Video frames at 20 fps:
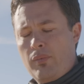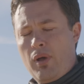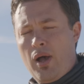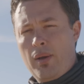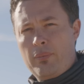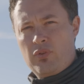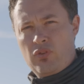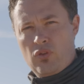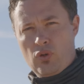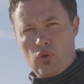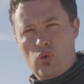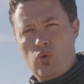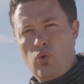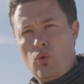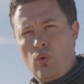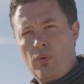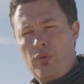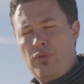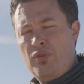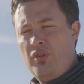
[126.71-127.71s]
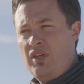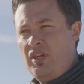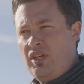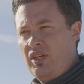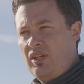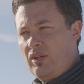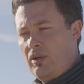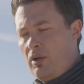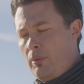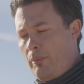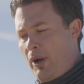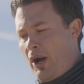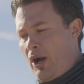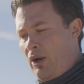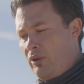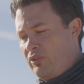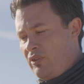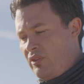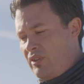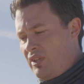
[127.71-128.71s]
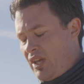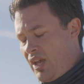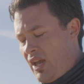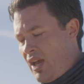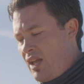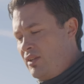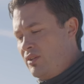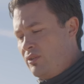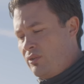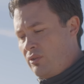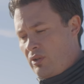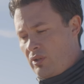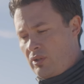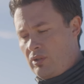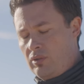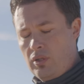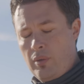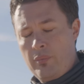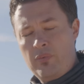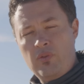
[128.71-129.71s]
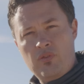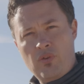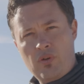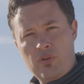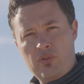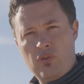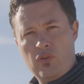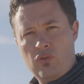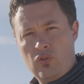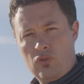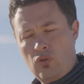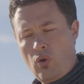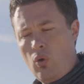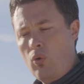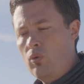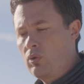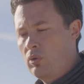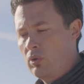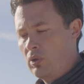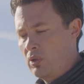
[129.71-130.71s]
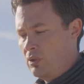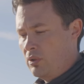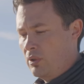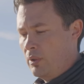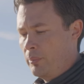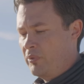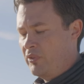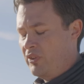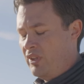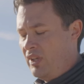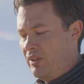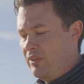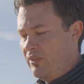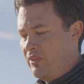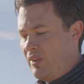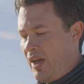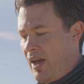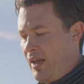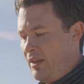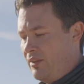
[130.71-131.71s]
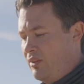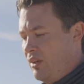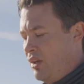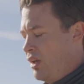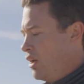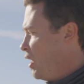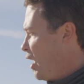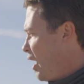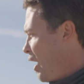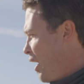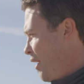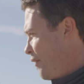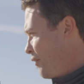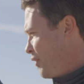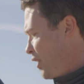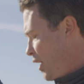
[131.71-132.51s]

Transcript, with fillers: lapse. The cool thing about the annular eclipse versus a total eclipse is that I've